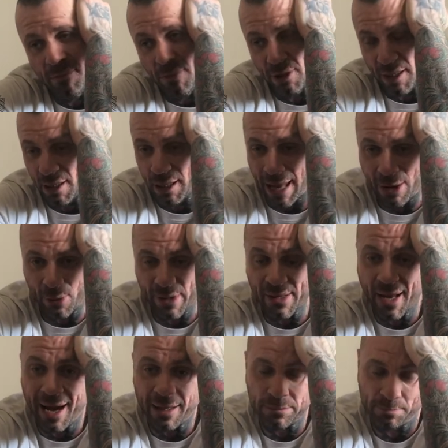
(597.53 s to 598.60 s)
money allowing
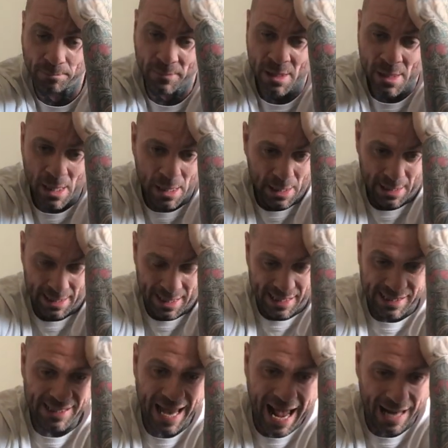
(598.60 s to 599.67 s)
that.
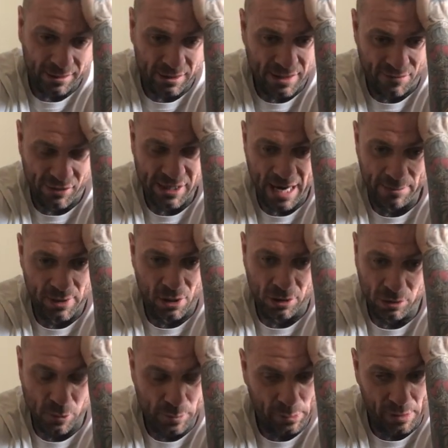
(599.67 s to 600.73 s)
It's hard because every time you go
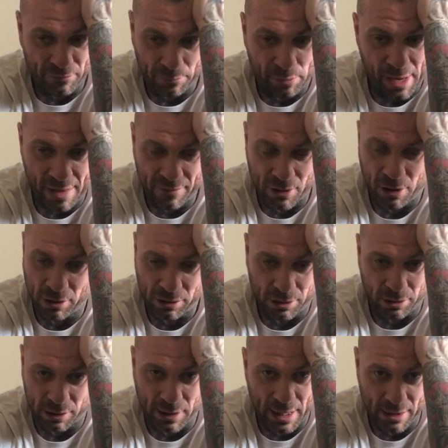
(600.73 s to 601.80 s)
to a private
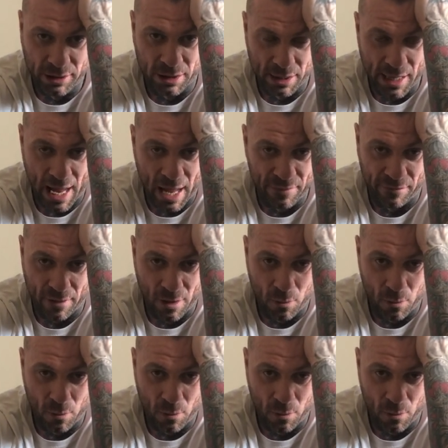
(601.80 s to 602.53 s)
consultation, they either